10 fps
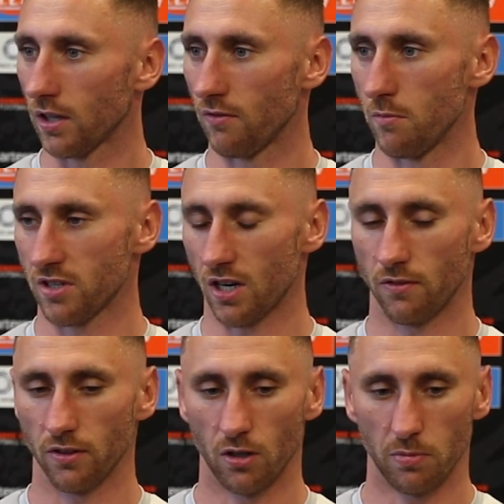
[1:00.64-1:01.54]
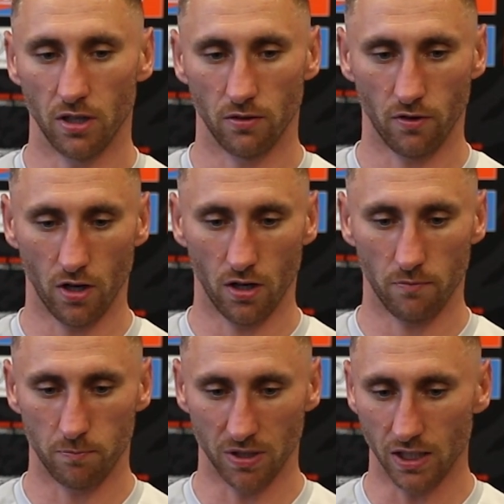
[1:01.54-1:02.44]
giving myself a little bit
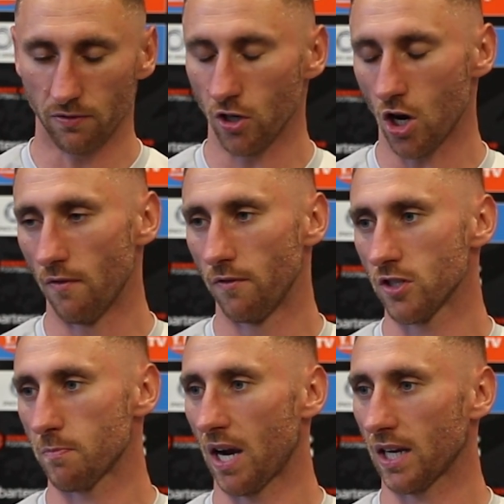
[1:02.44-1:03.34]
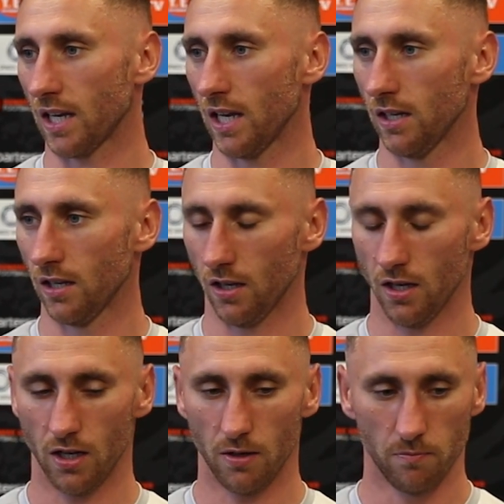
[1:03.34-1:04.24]
of belief and confidence back again.
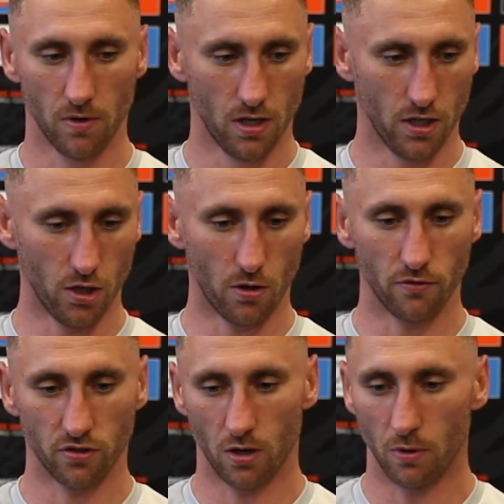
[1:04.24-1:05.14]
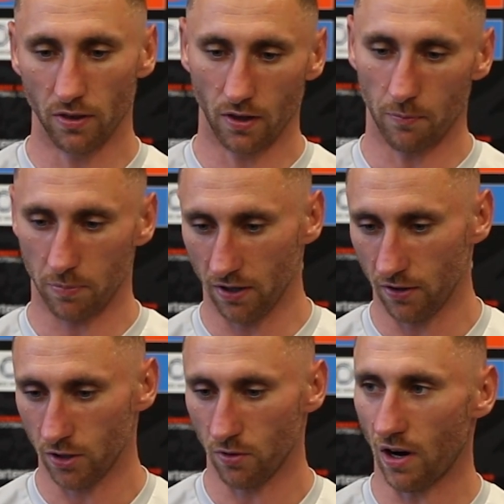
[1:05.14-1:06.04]
Obviously I went that
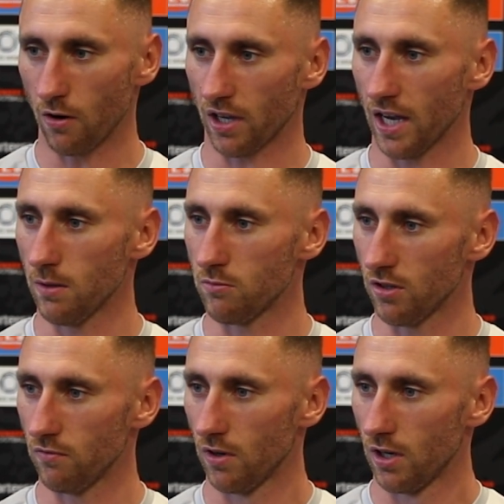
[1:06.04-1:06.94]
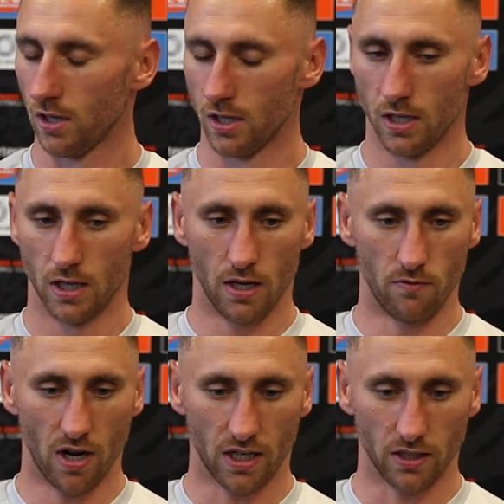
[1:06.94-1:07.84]
period without games and
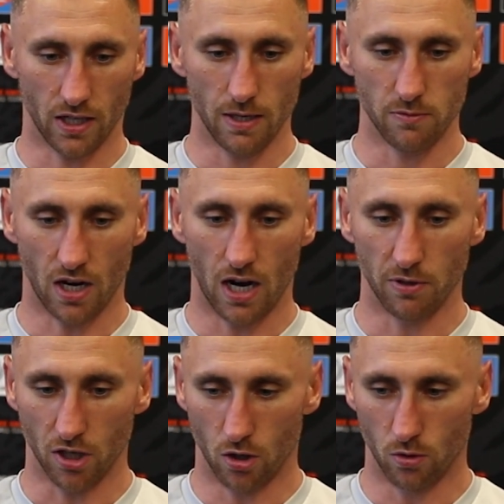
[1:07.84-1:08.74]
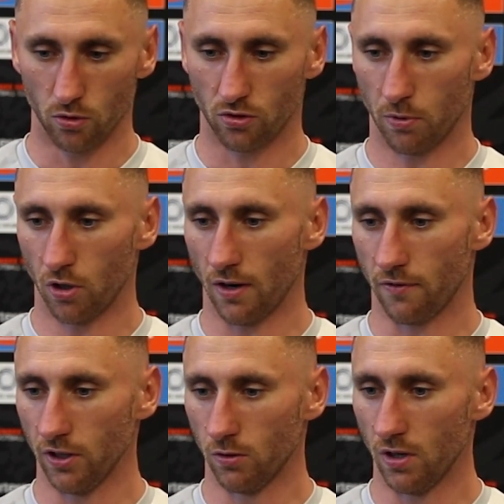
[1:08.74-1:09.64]
regular game time and goals, but I
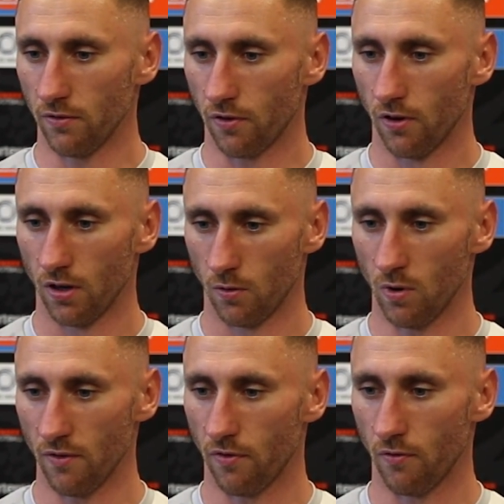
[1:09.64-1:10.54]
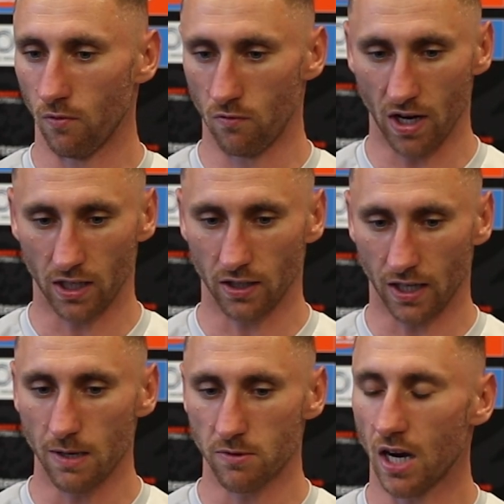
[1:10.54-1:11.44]
feel with regular
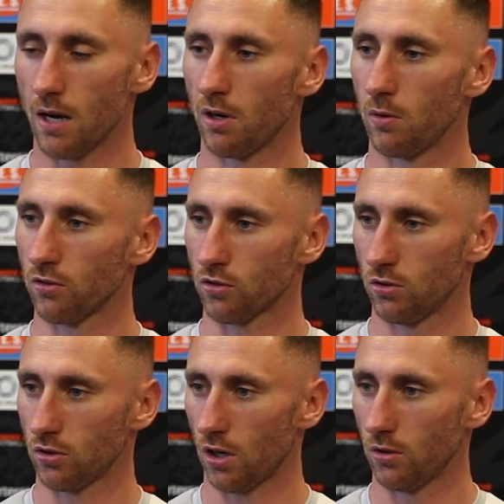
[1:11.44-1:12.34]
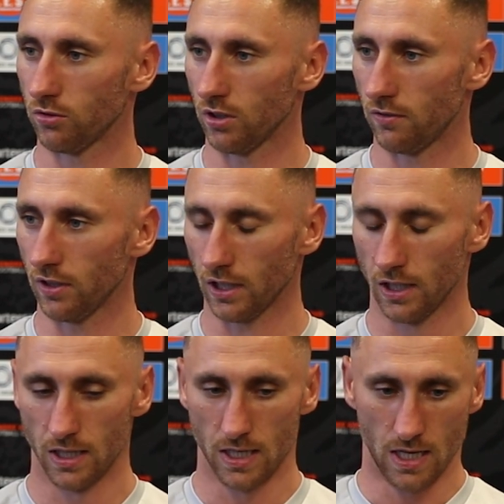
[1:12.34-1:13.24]
game time I will score goals, and I think
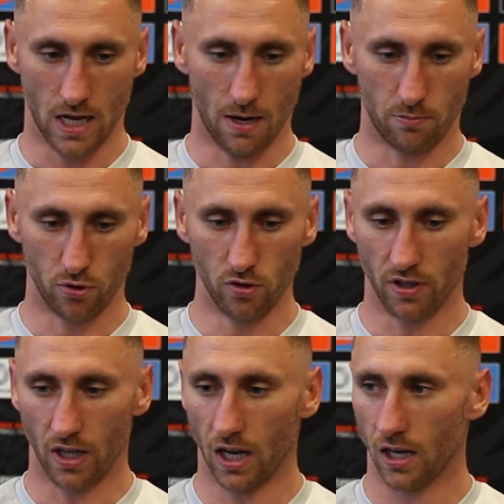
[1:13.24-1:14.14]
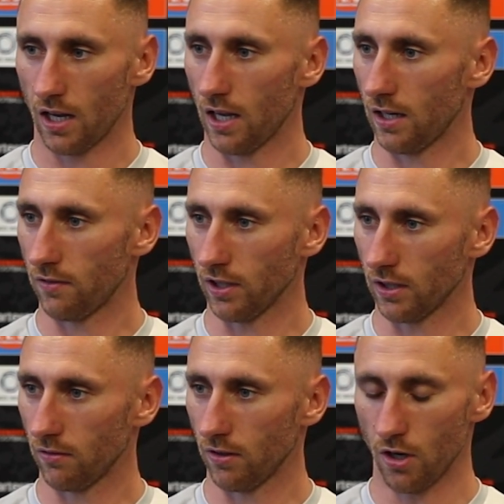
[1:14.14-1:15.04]
I'm proving that. And I
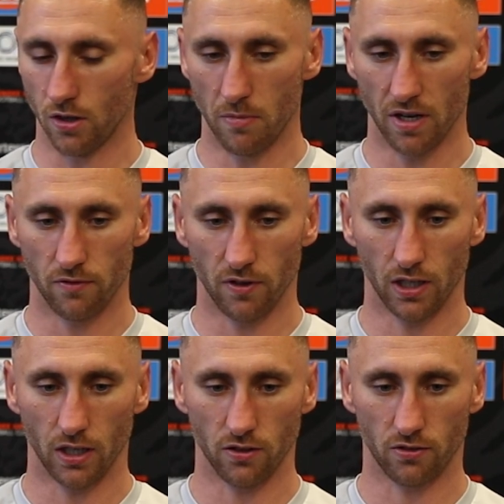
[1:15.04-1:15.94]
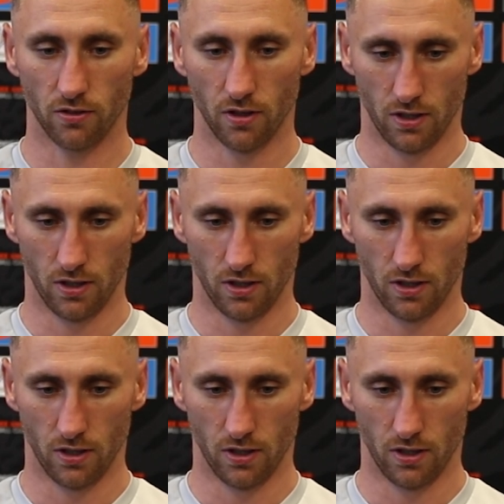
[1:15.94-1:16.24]
think the main thing is